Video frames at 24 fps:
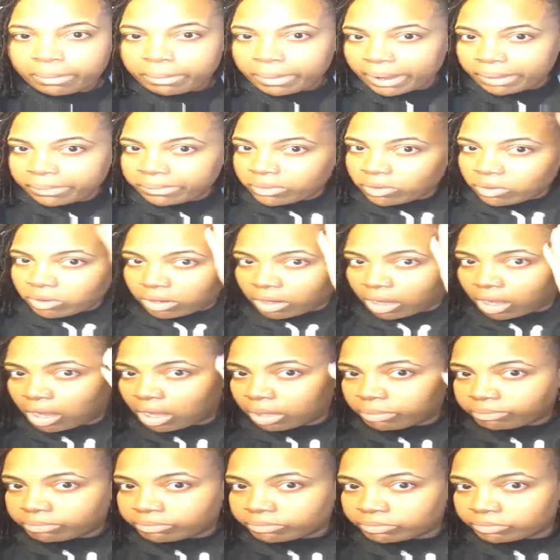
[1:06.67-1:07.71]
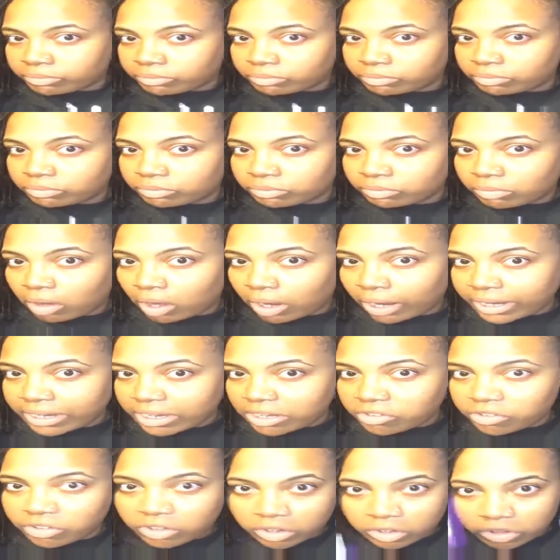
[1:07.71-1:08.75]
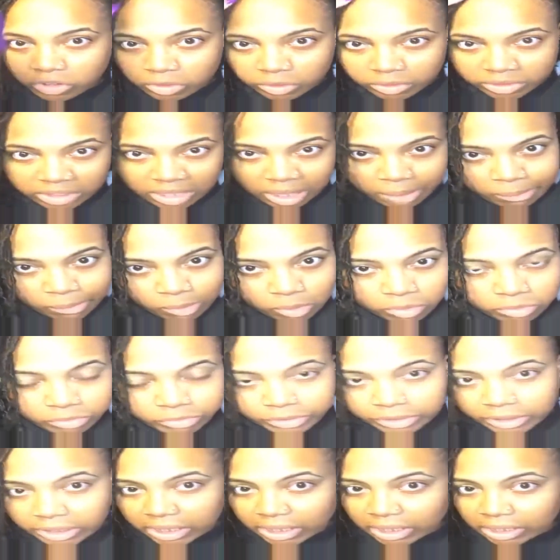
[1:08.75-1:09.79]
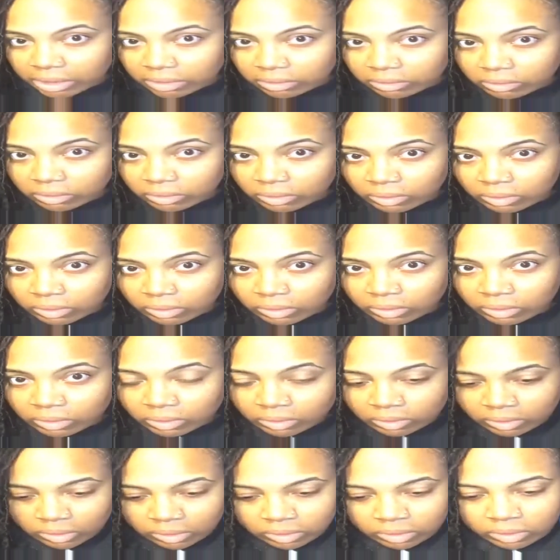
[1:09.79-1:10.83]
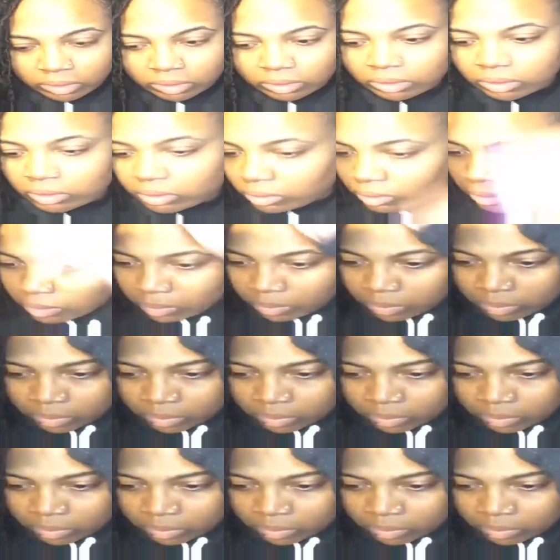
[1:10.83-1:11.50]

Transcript: All right, babe. You're gonna um. All I need you to do is come over and.